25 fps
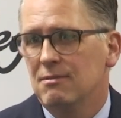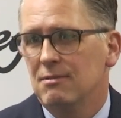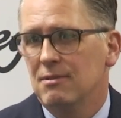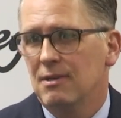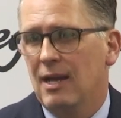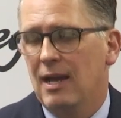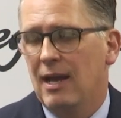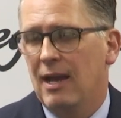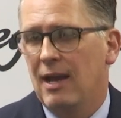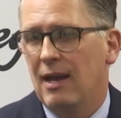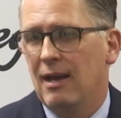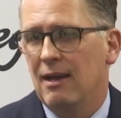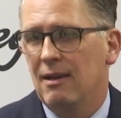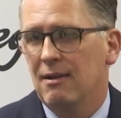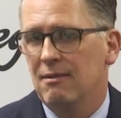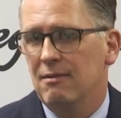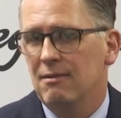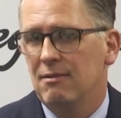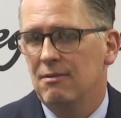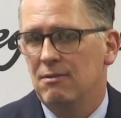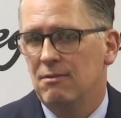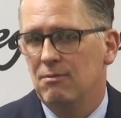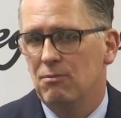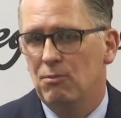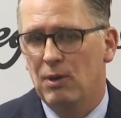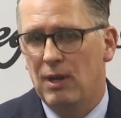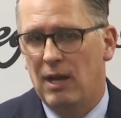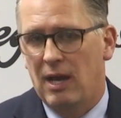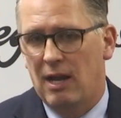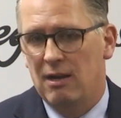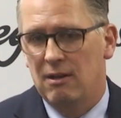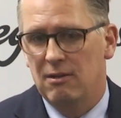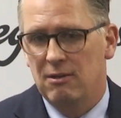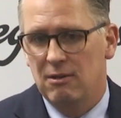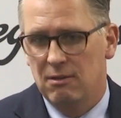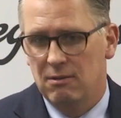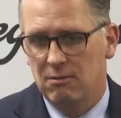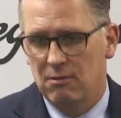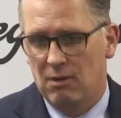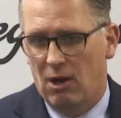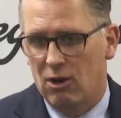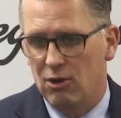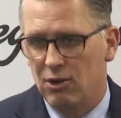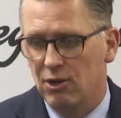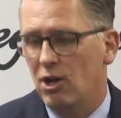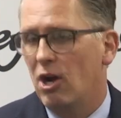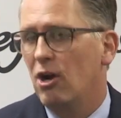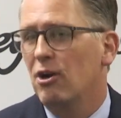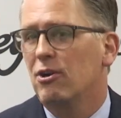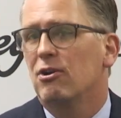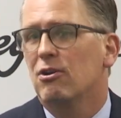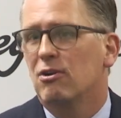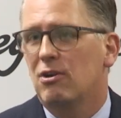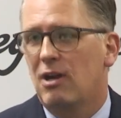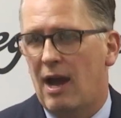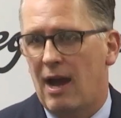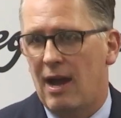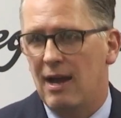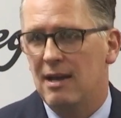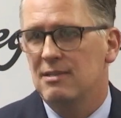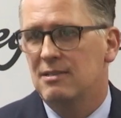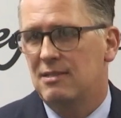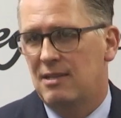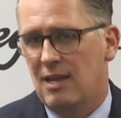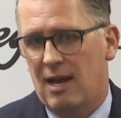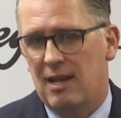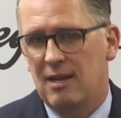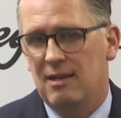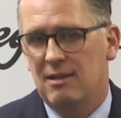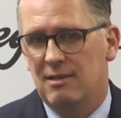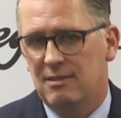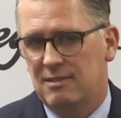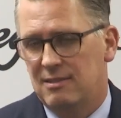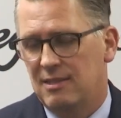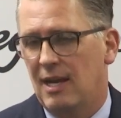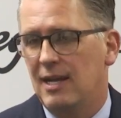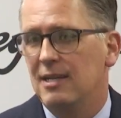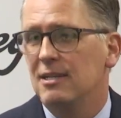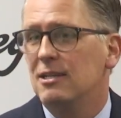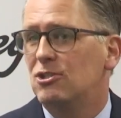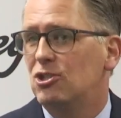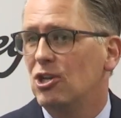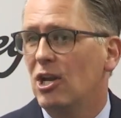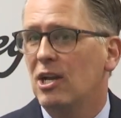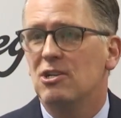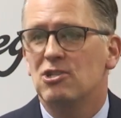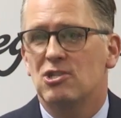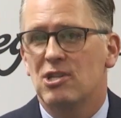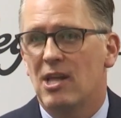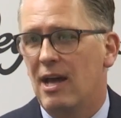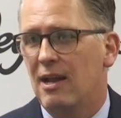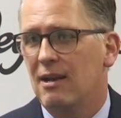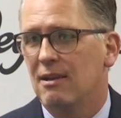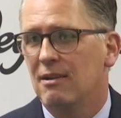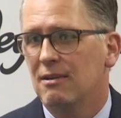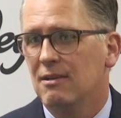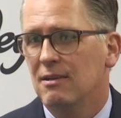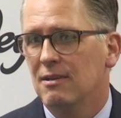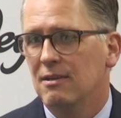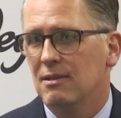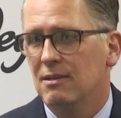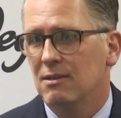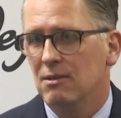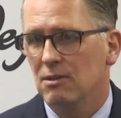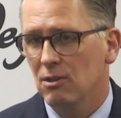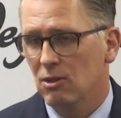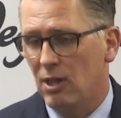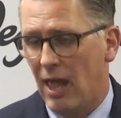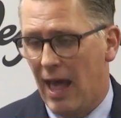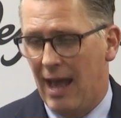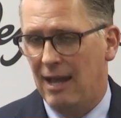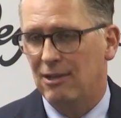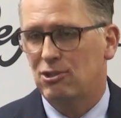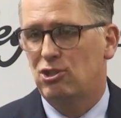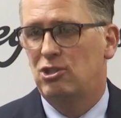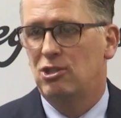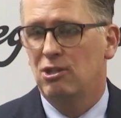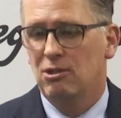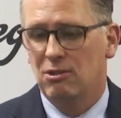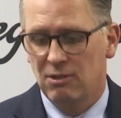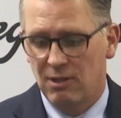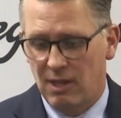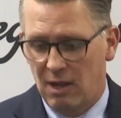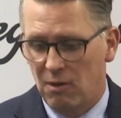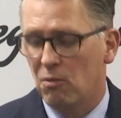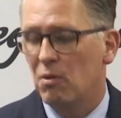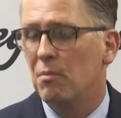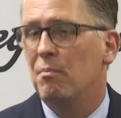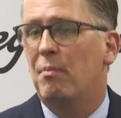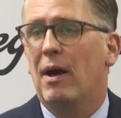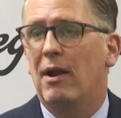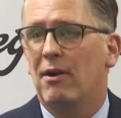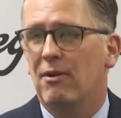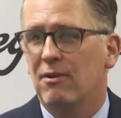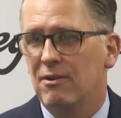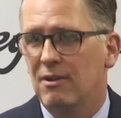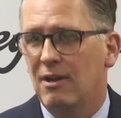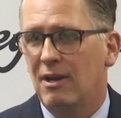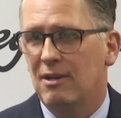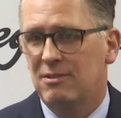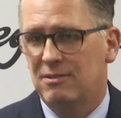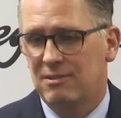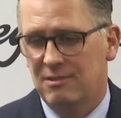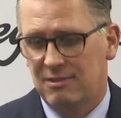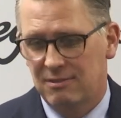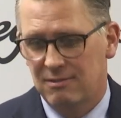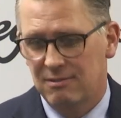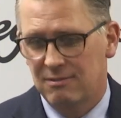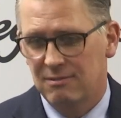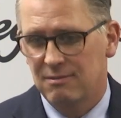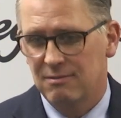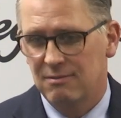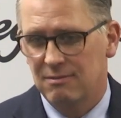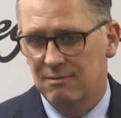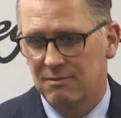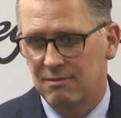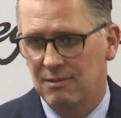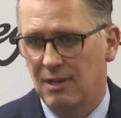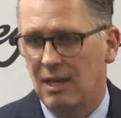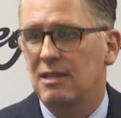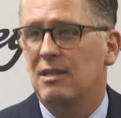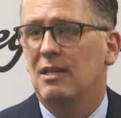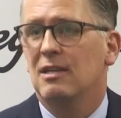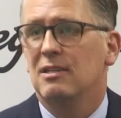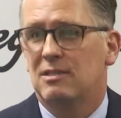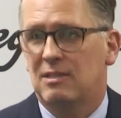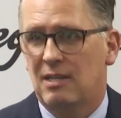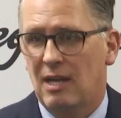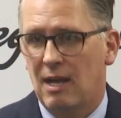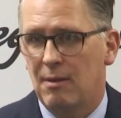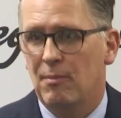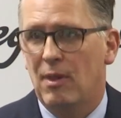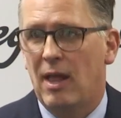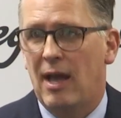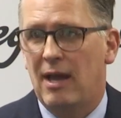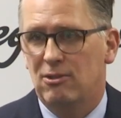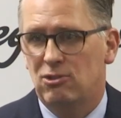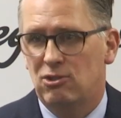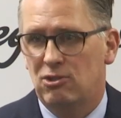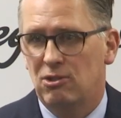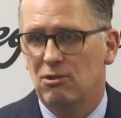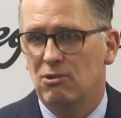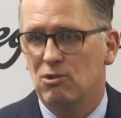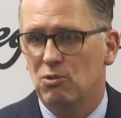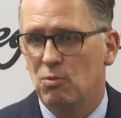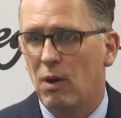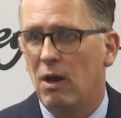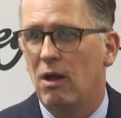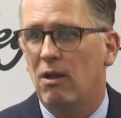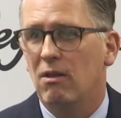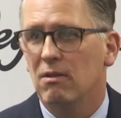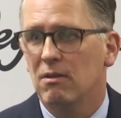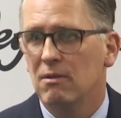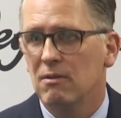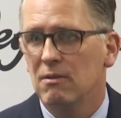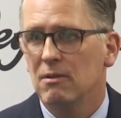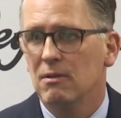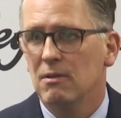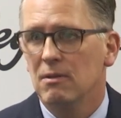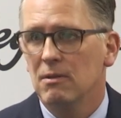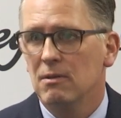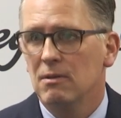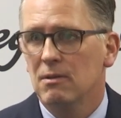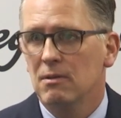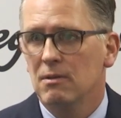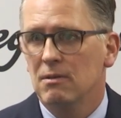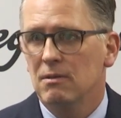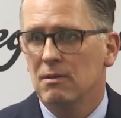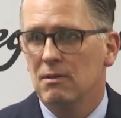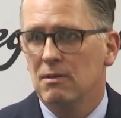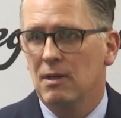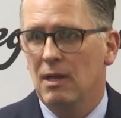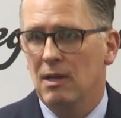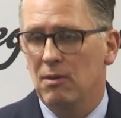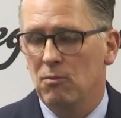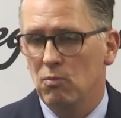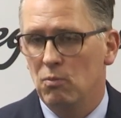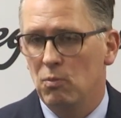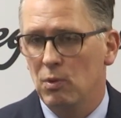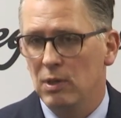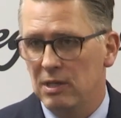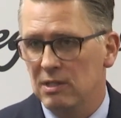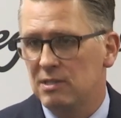And we got to, our younger guys got to decide to change that. Last year, they were better than us at this time last year as well. And we